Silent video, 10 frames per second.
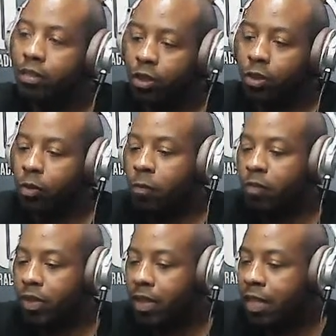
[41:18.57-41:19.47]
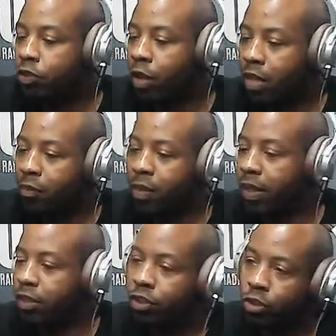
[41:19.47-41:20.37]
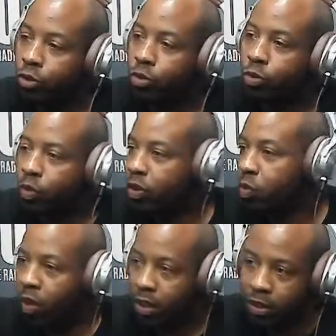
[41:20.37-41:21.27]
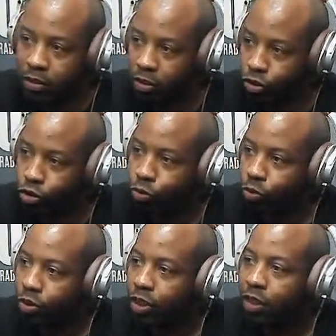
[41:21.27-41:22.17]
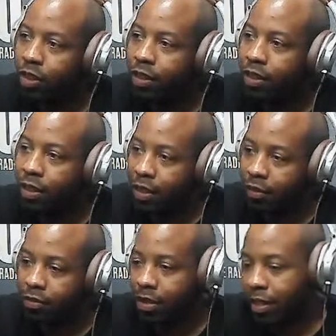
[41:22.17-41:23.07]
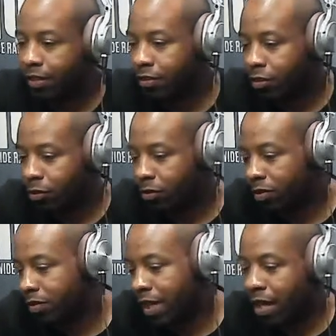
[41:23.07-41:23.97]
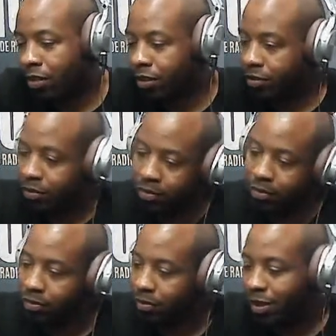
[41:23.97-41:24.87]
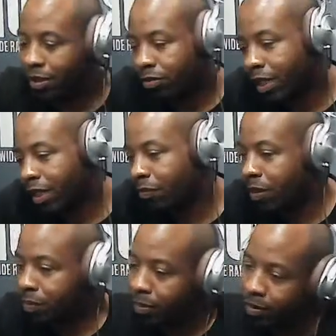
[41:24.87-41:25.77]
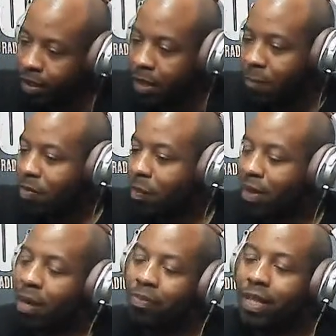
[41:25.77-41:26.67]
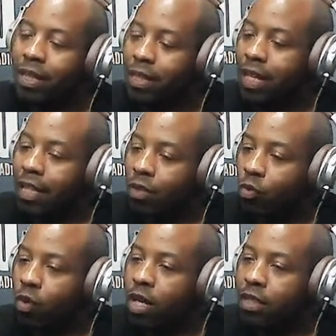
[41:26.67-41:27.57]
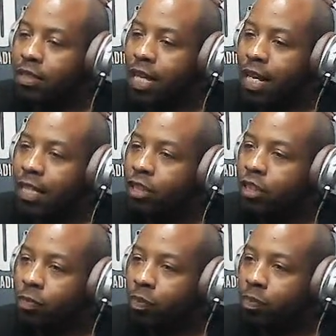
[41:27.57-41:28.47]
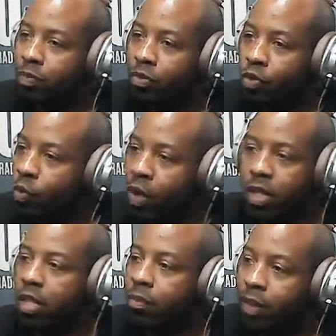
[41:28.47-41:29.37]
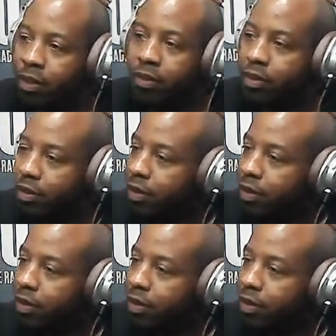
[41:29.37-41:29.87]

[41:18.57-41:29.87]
So he's trying to pick and choose which one he's going to do and everything. So now he's taking people. But I'm thinking that the ones that he just threw under the bus